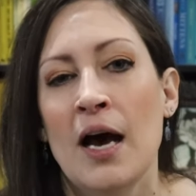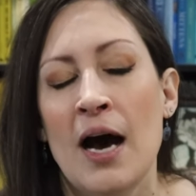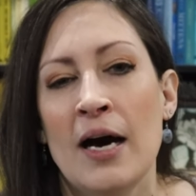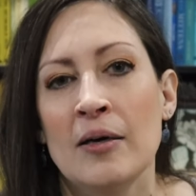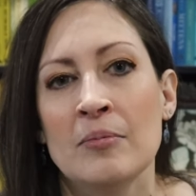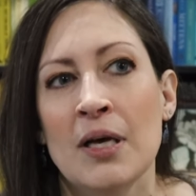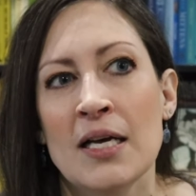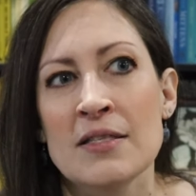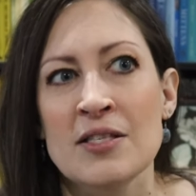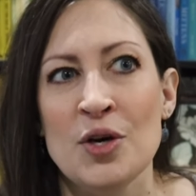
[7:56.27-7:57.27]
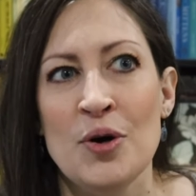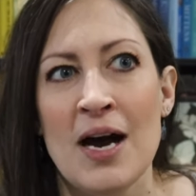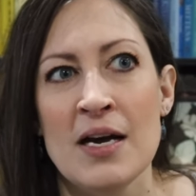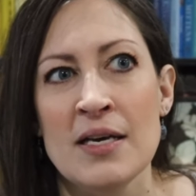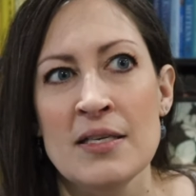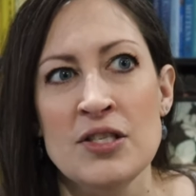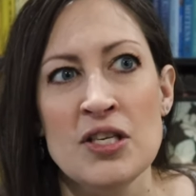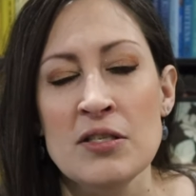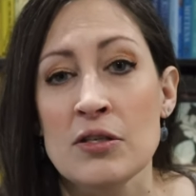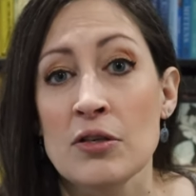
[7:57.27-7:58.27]
Um, and so I
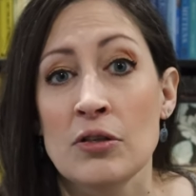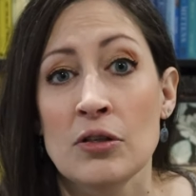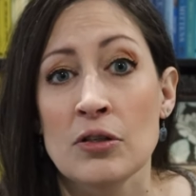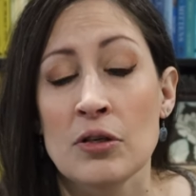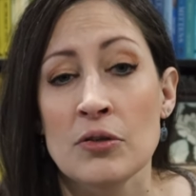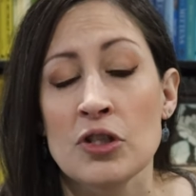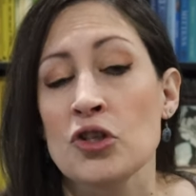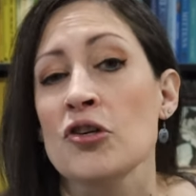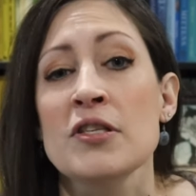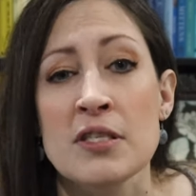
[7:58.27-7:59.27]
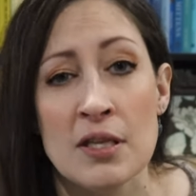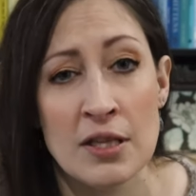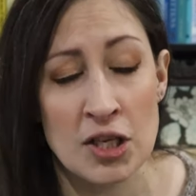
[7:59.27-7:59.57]
just searched the